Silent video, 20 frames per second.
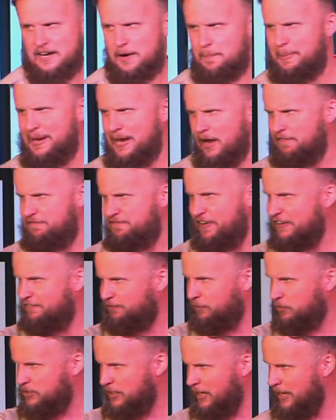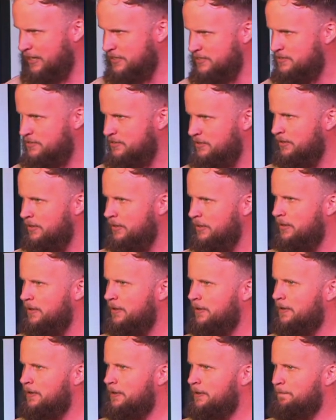going to be unfaithful to us.
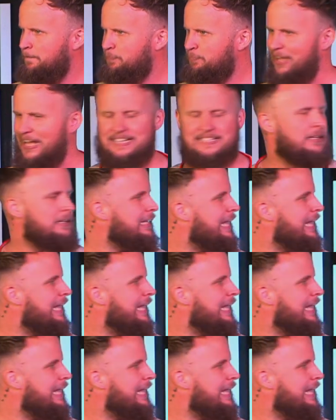That's a